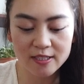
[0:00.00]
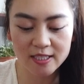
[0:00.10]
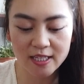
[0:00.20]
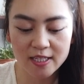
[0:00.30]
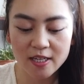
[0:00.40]
ever
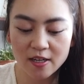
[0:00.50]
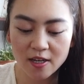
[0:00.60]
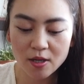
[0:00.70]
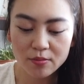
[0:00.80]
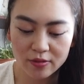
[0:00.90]
seen
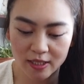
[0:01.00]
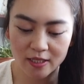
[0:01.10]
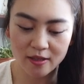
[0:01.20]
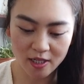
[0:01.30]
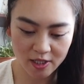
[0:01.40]

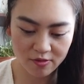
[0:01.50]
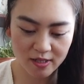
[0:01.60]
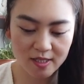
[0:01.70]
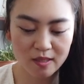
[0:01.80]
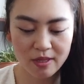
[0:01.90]
pretty large
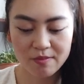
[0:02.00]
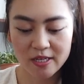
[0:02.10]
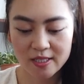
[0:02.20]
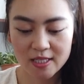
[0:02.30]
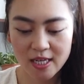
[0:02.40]
ones. My
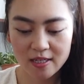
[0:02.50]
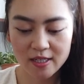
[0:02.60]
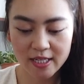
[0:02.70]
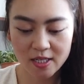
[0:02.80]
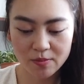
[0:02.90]
parents
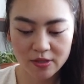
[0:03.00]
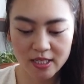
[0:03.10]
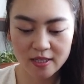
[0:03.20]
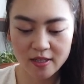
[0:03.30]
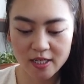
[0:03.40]
had like a
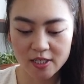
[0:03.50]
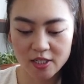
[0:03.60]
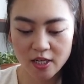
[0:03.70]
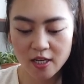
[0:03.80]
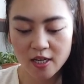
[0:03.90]
pretty
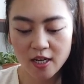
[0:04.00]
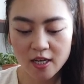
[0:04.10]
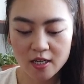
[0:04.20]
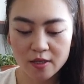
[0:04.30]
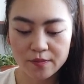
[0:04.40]
large,
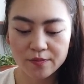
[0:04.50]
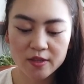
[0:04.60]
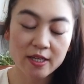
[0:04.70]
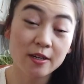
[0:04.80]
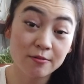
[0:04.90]

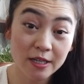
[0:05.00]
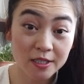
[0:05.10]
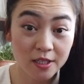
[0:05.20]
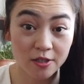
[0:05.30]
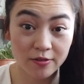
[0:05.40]
like a
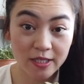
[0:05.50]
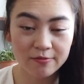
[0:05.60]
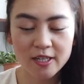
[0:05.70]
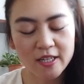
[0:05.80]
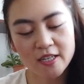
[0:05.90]
regular
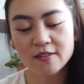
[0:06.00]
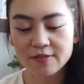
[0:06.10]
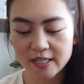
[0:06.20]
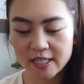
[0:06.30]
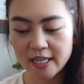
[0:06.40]
green one, not a
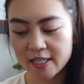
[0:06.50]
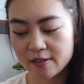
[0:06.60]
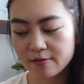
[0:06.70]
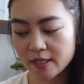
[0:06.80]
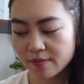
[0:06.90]

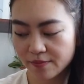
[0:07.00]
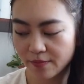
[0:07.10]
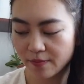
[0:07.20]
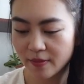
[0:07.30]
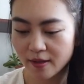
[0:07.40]
variegated one.
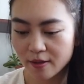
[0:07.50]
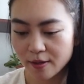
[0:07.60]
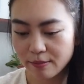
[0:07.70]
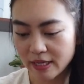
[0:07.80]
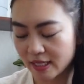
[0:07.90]

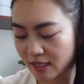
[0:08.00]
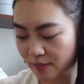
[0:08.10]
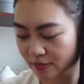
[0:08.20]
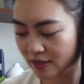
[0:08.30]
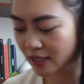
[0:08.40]
But it's
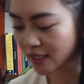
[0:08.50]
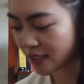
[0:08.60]
pretty